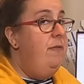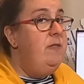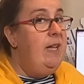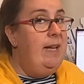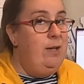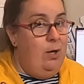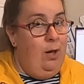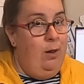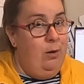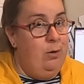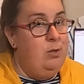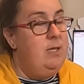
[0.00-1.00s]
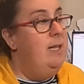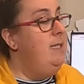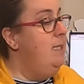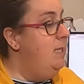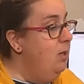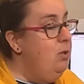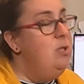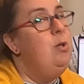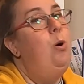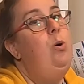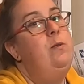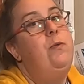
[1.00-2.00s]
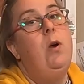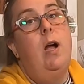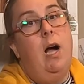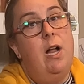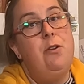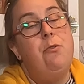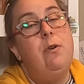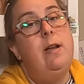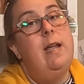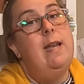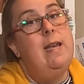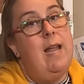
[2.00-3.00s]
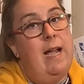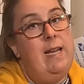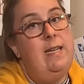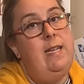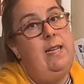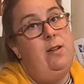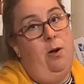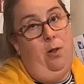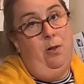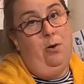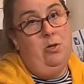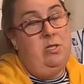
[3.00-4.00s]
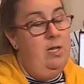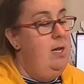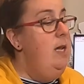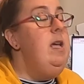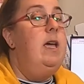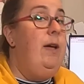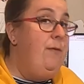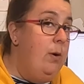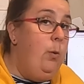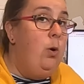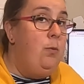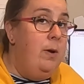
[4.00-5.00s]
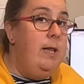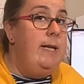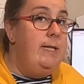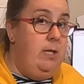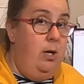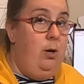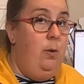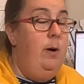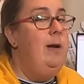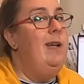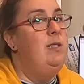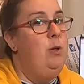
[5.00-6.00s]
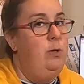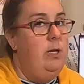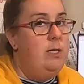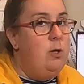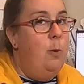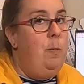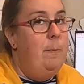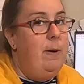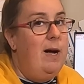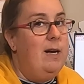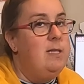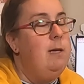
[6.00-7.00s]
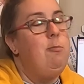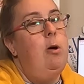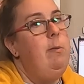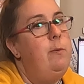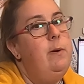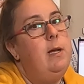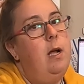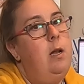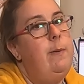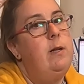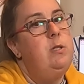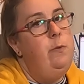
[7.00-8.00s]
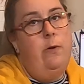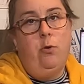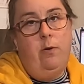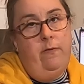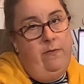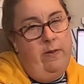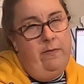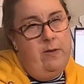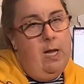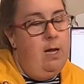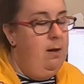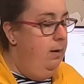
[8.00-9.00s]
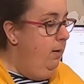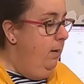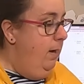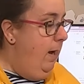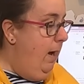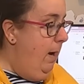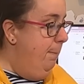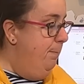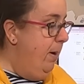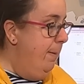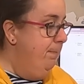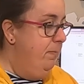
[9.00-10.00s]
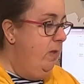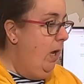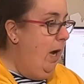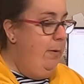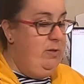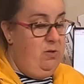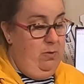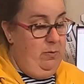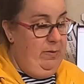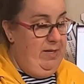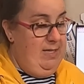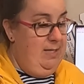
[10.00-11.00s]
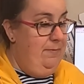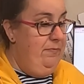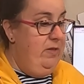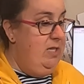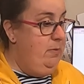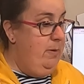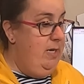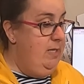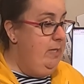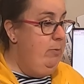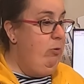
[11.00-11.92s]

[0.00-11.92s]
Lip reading: $15. It still sold for $190. If it were really new and I sold it as open box, I probably would have got about $250. But I was thrilled with this. This was